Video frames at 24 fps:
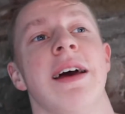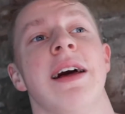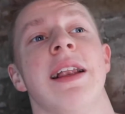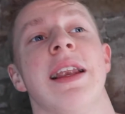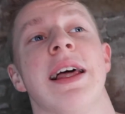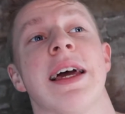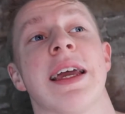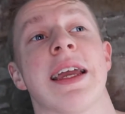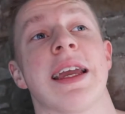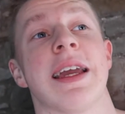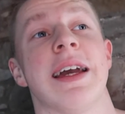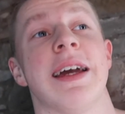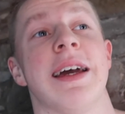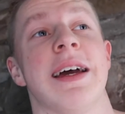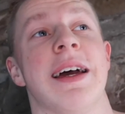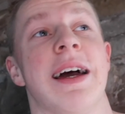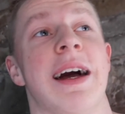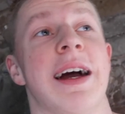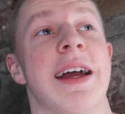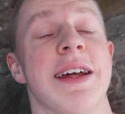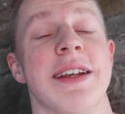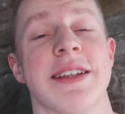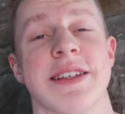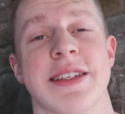Like,
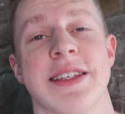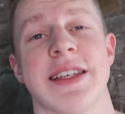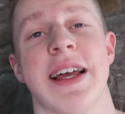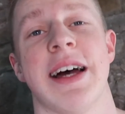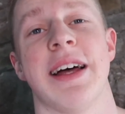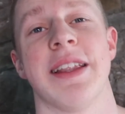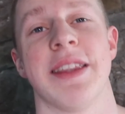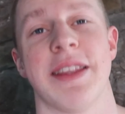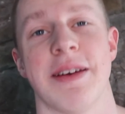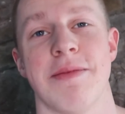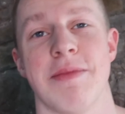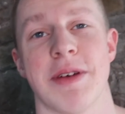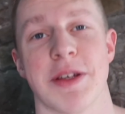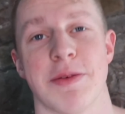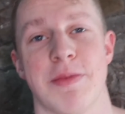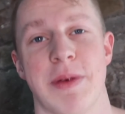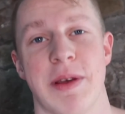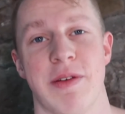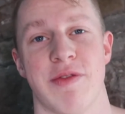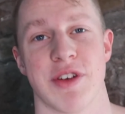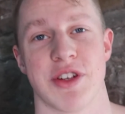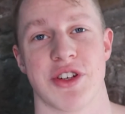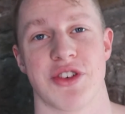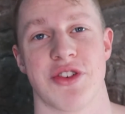I understand that must
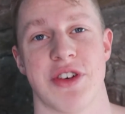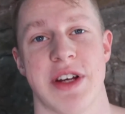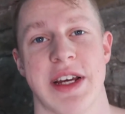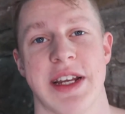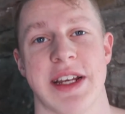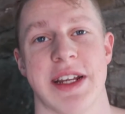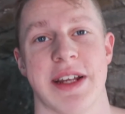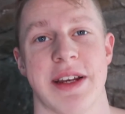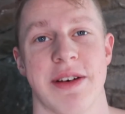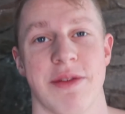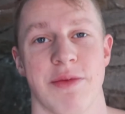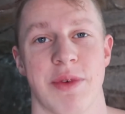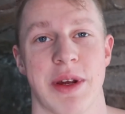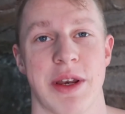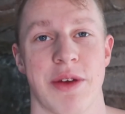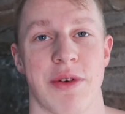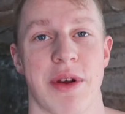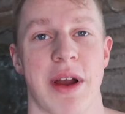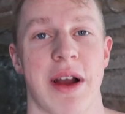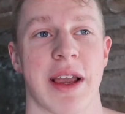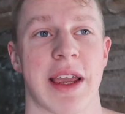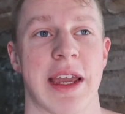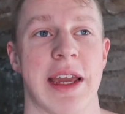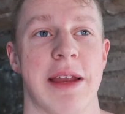be frustrating when you
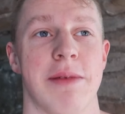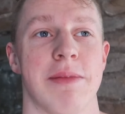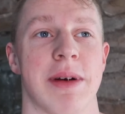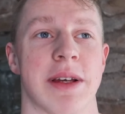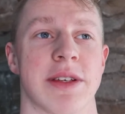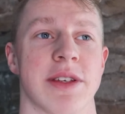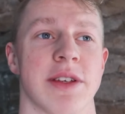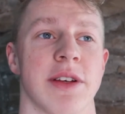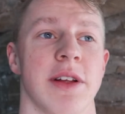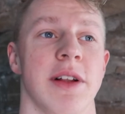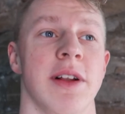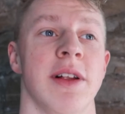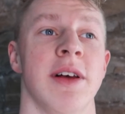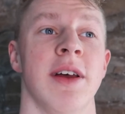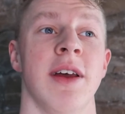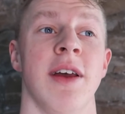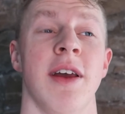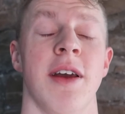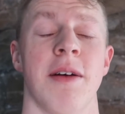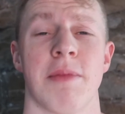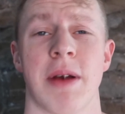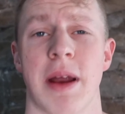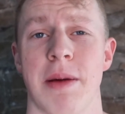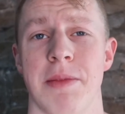can't gain muscle,
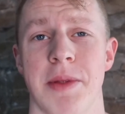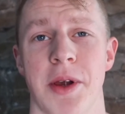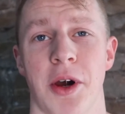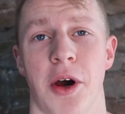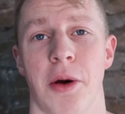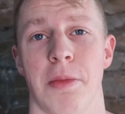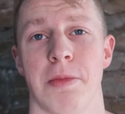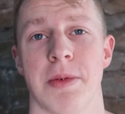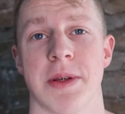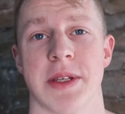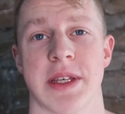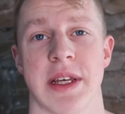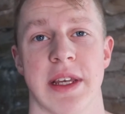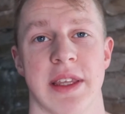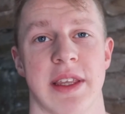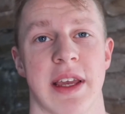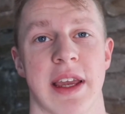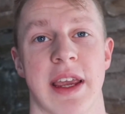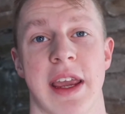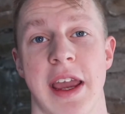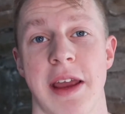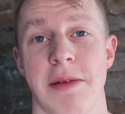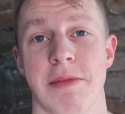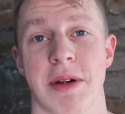but I'm the opposite. I
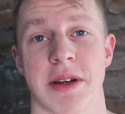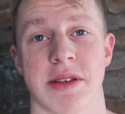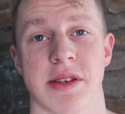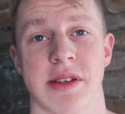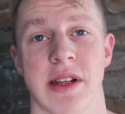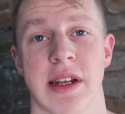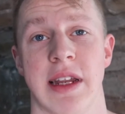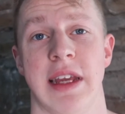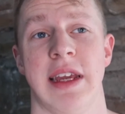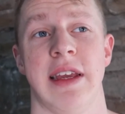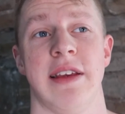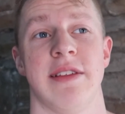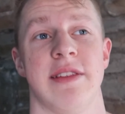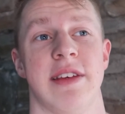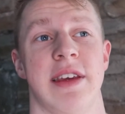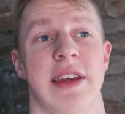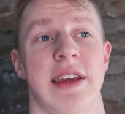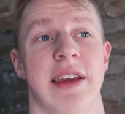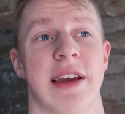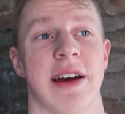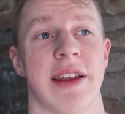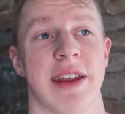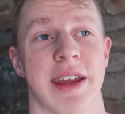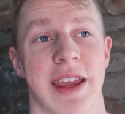gain muscle
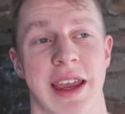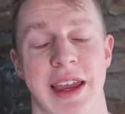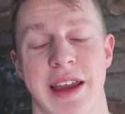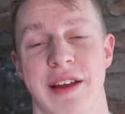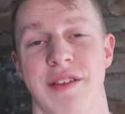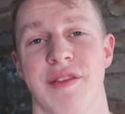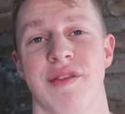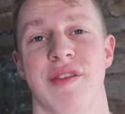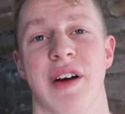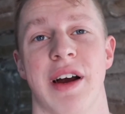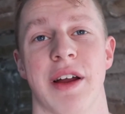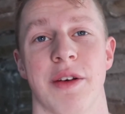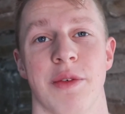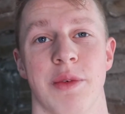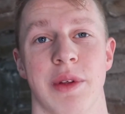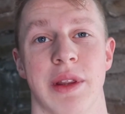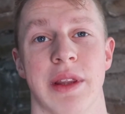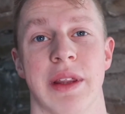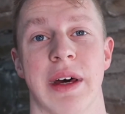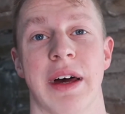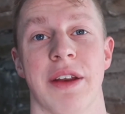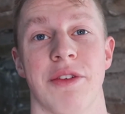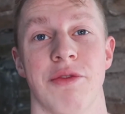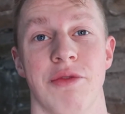easy and I gain fat with
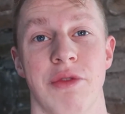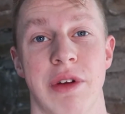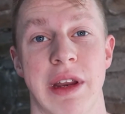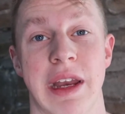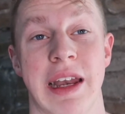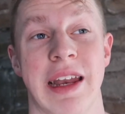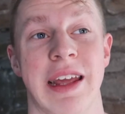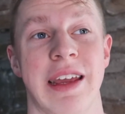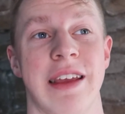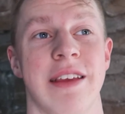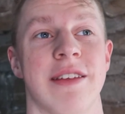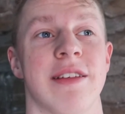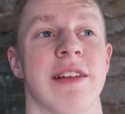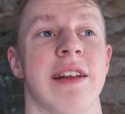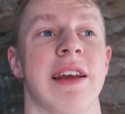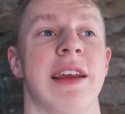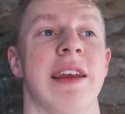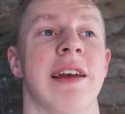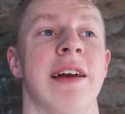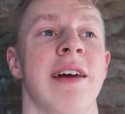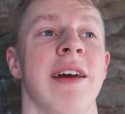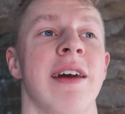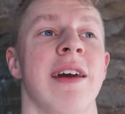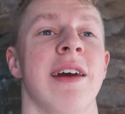that really
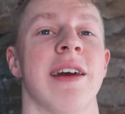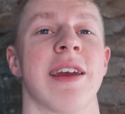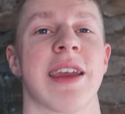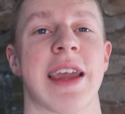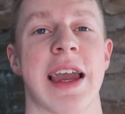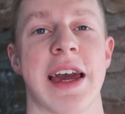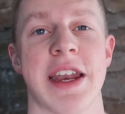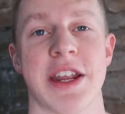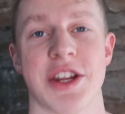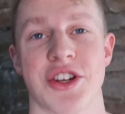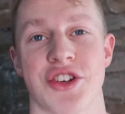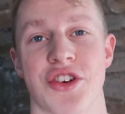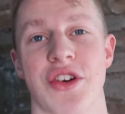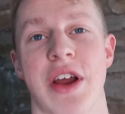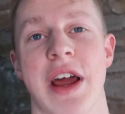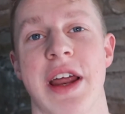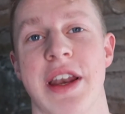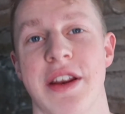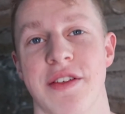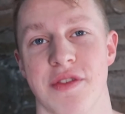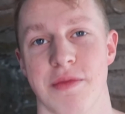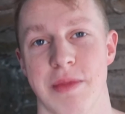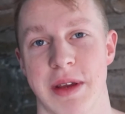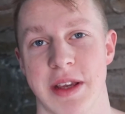easily. Getting
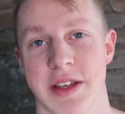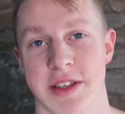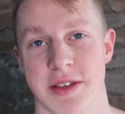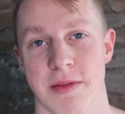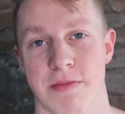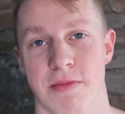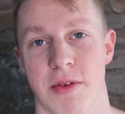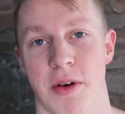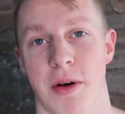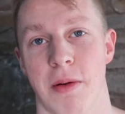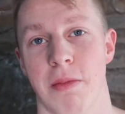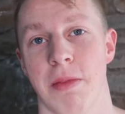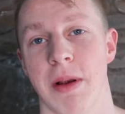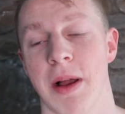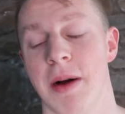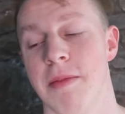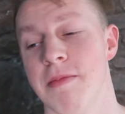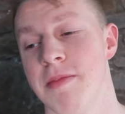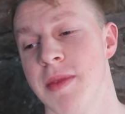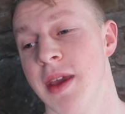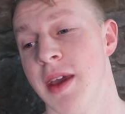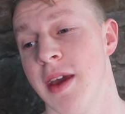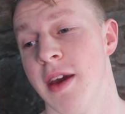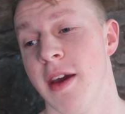shredded for me is the
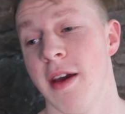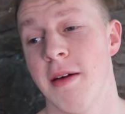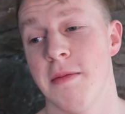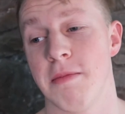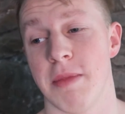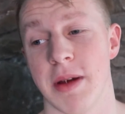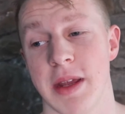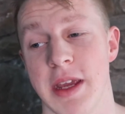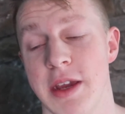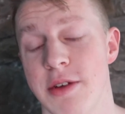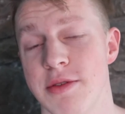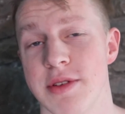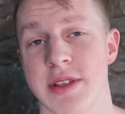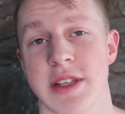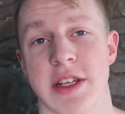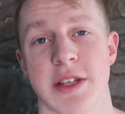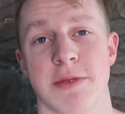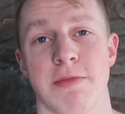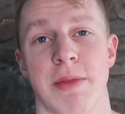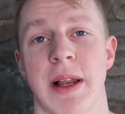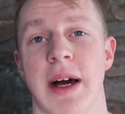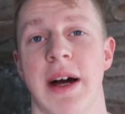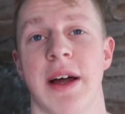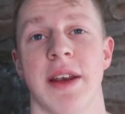problem. But using this
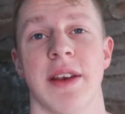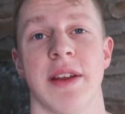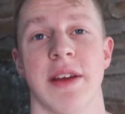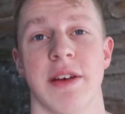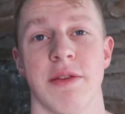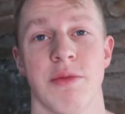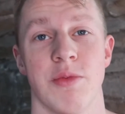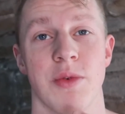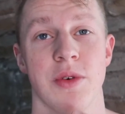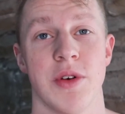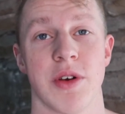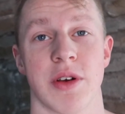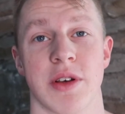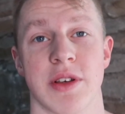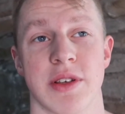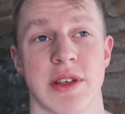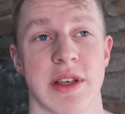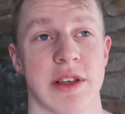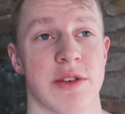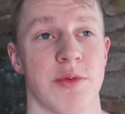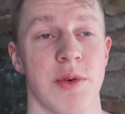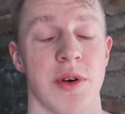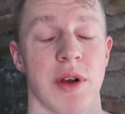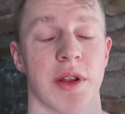plan, it works.
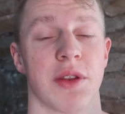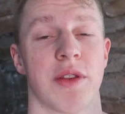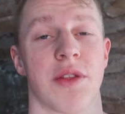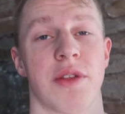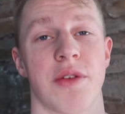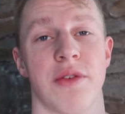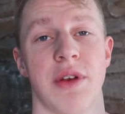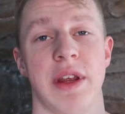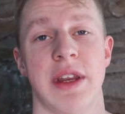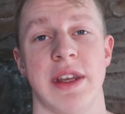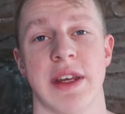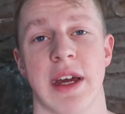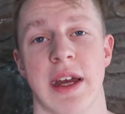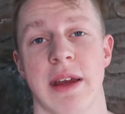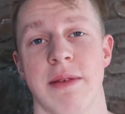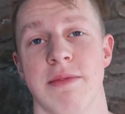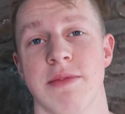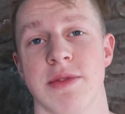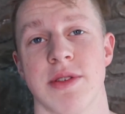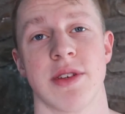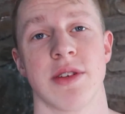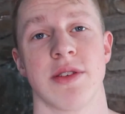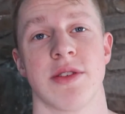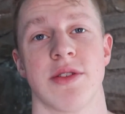It's worked 3
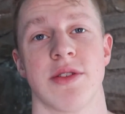times,